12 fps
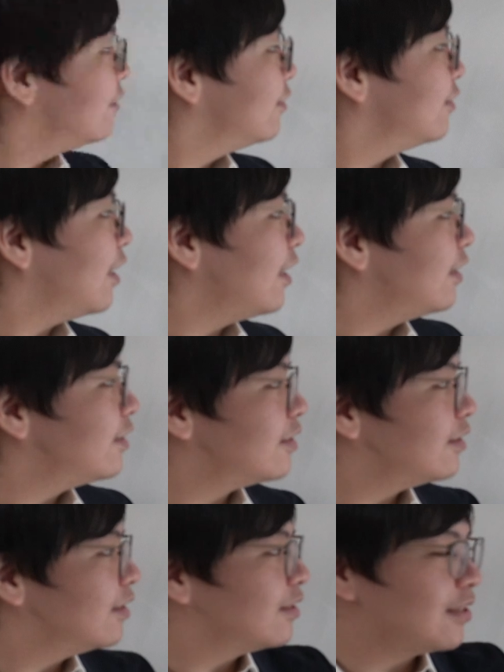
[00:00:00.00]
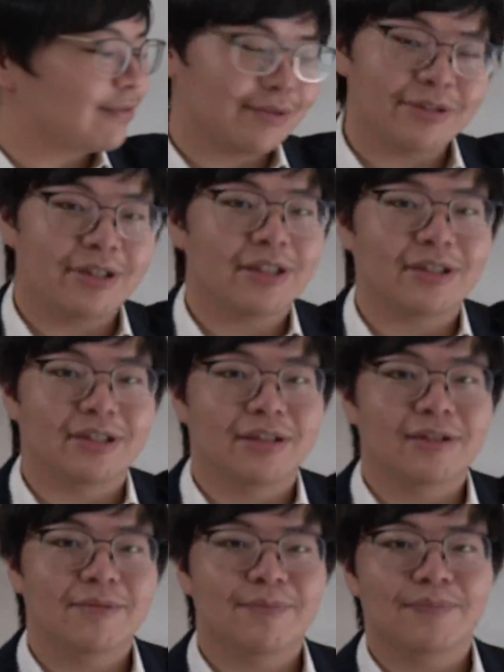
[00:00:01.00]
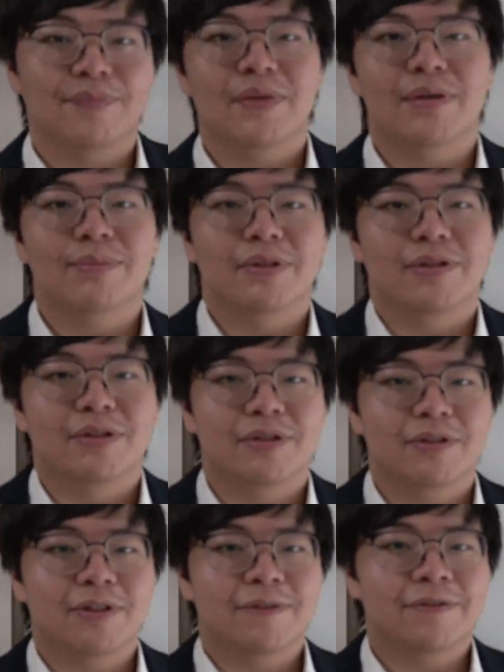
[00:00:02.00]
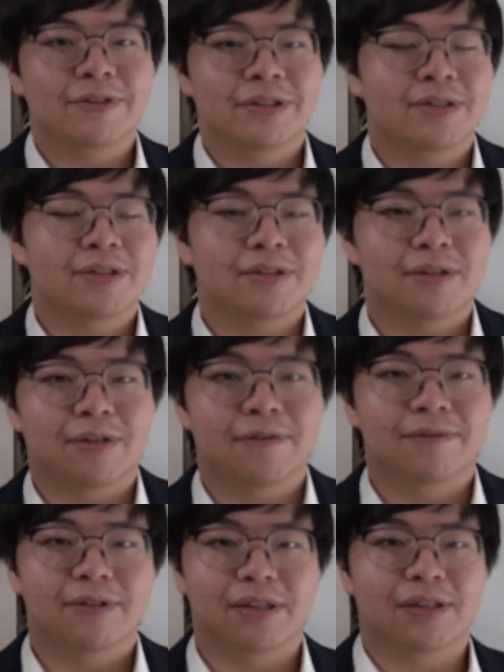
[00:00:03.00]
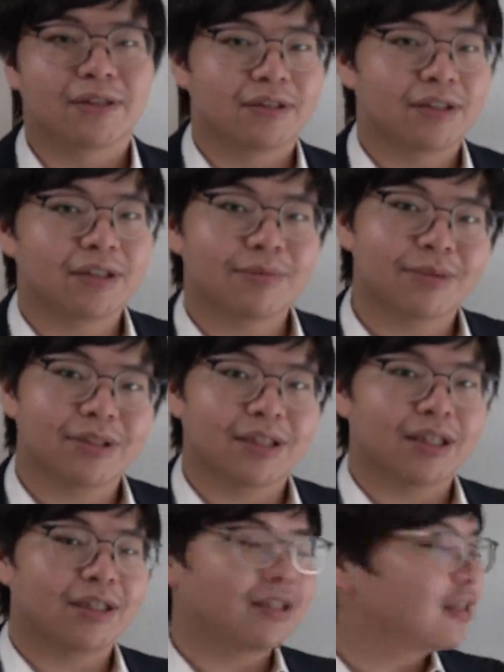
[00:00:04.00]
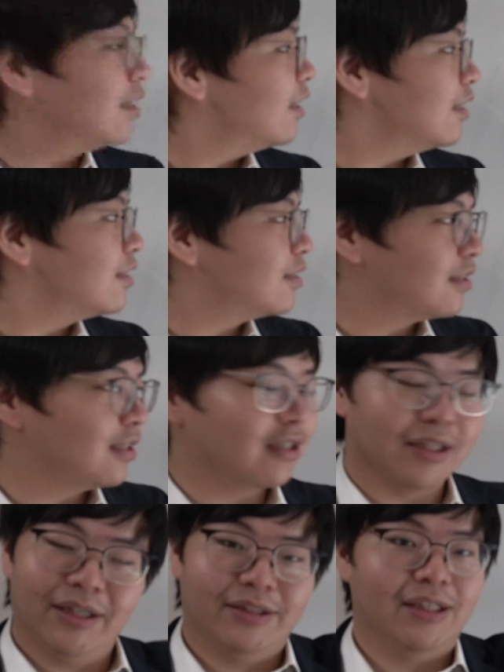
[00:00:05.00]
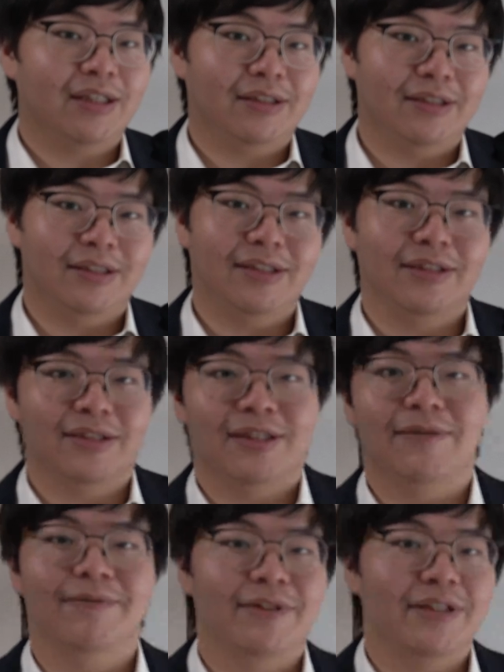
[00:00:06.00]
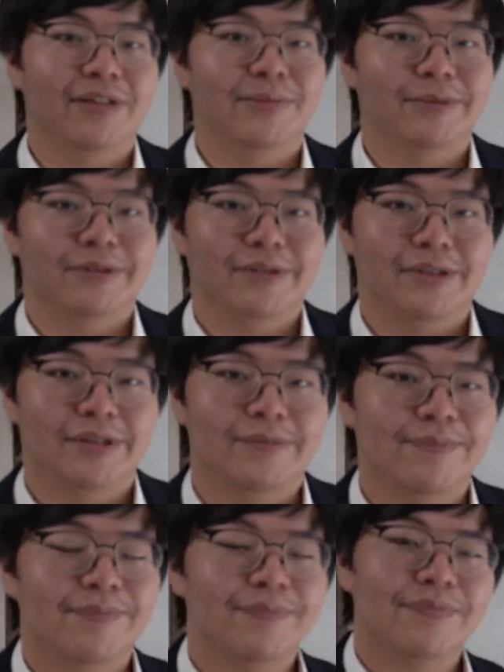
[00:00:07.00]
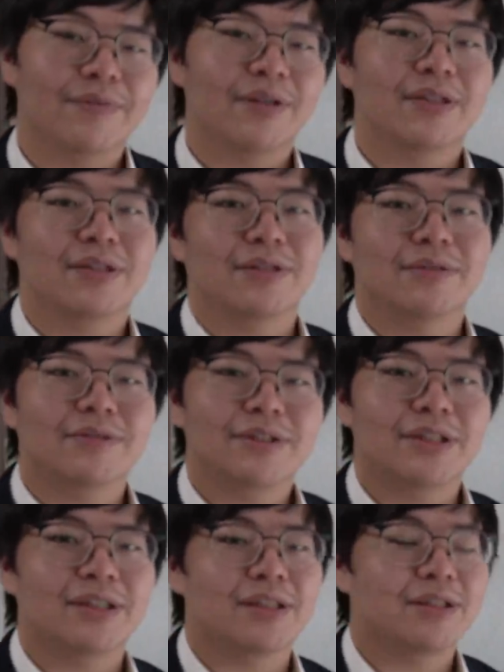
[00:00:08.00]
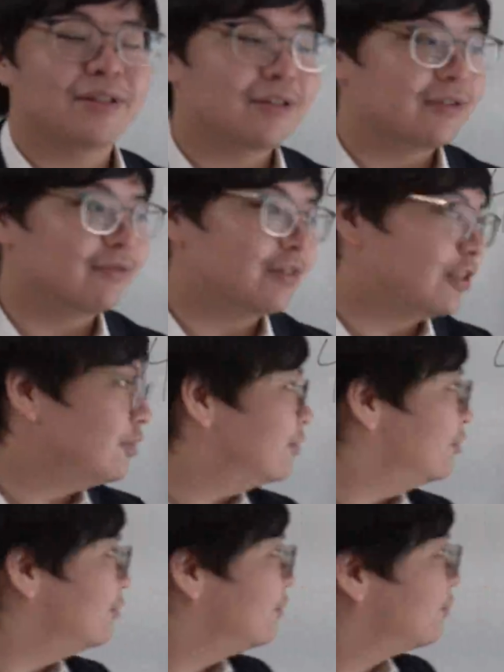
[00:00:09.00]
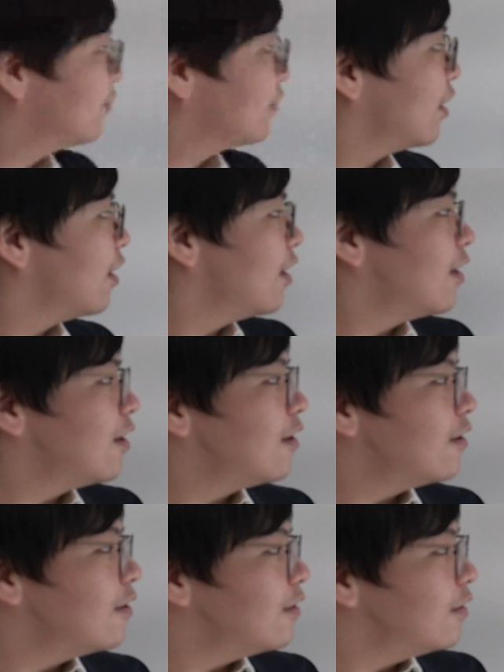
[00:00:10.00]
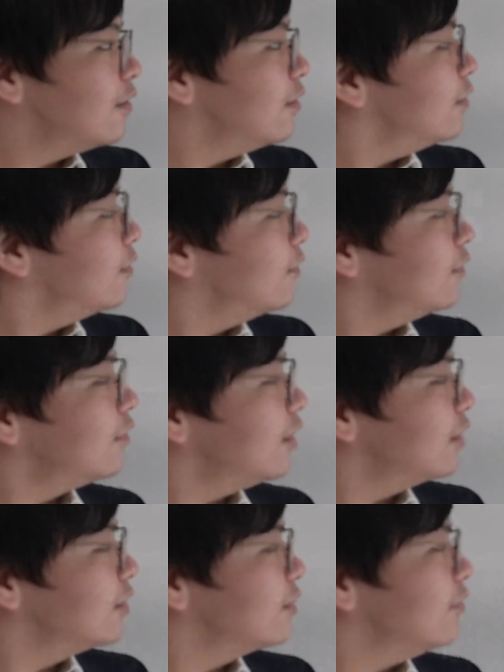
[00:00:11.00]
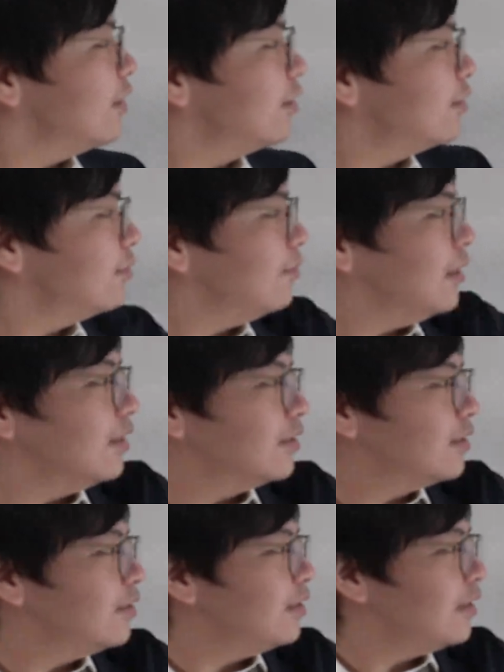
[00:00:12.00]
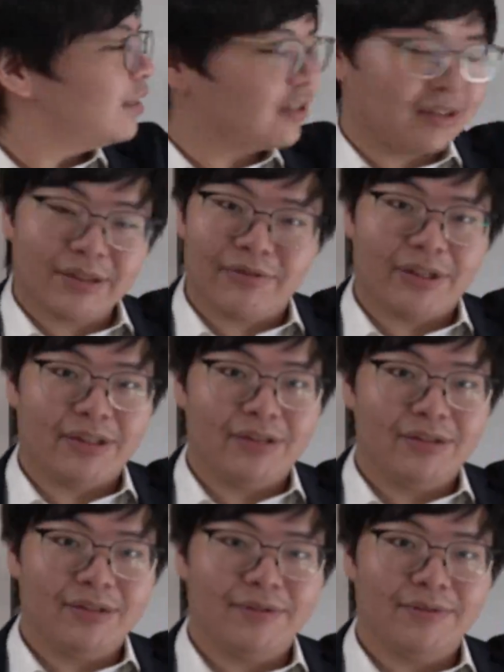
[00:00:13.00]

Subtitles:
to do addition and subtraction between coefficients of the terms that has exactly the same variables. So here we do 4x squared minus 3x squared.